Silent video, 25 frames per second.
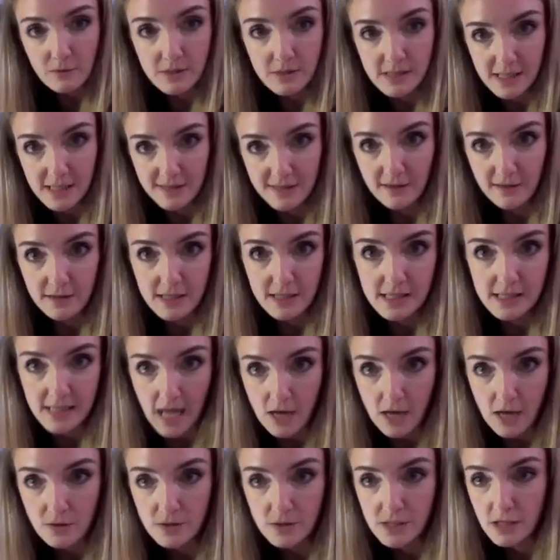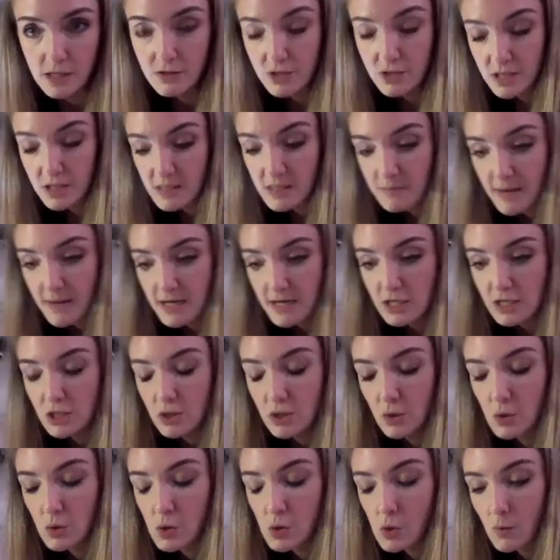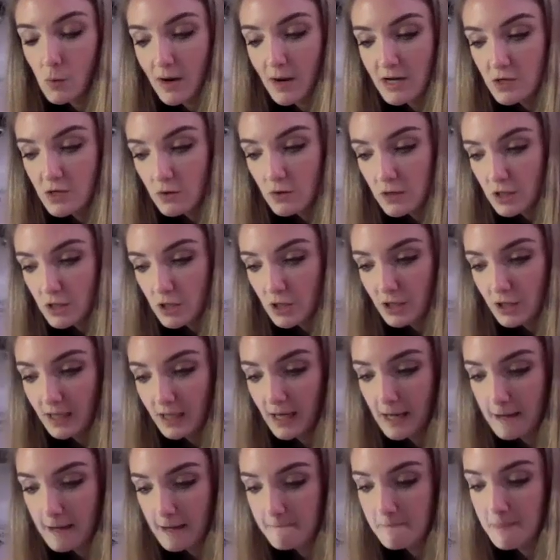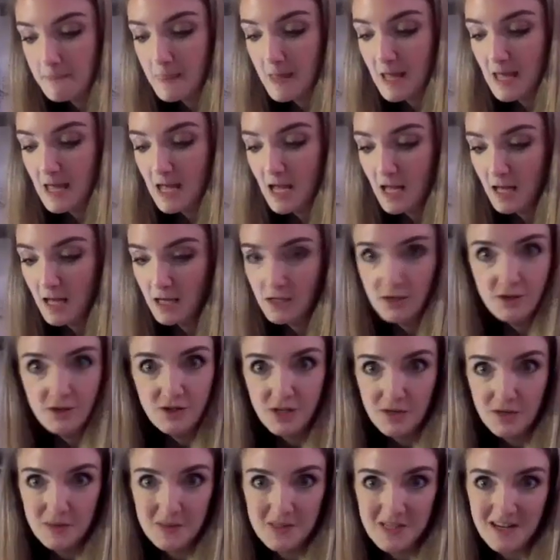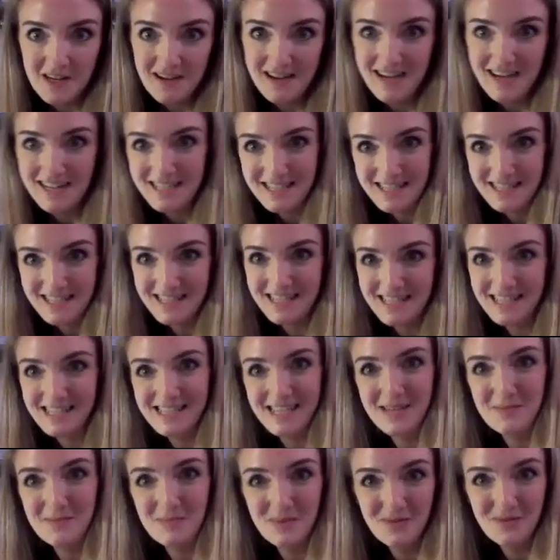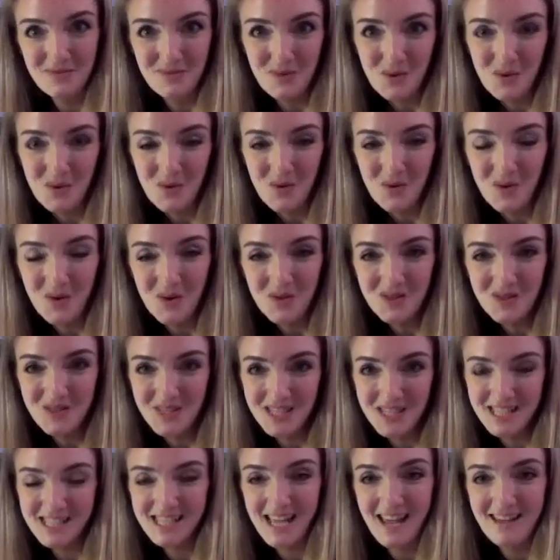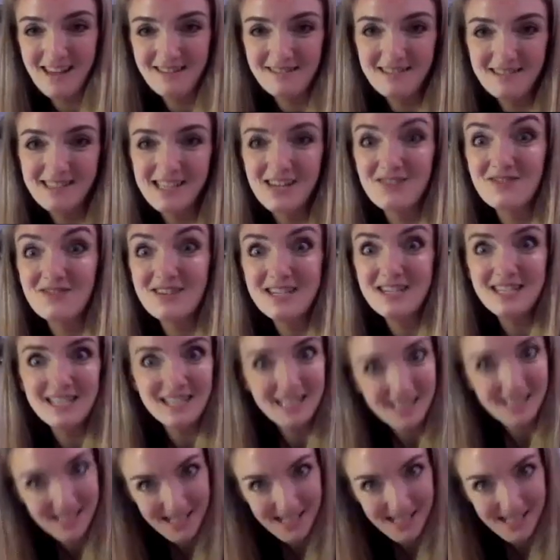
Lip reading: will zero the scales. So just make sure when you're cooking, you don't start adding things in before the scales are reading